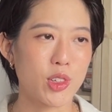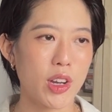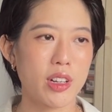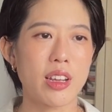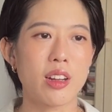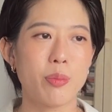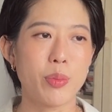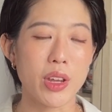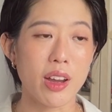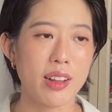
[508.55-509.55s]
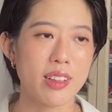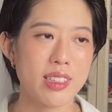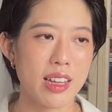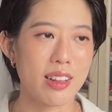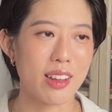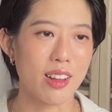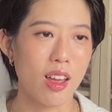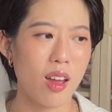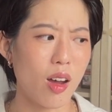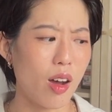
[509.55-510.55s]
try to get a bigger understanding
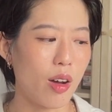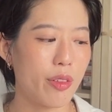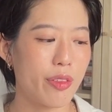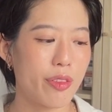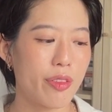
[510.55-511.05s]
of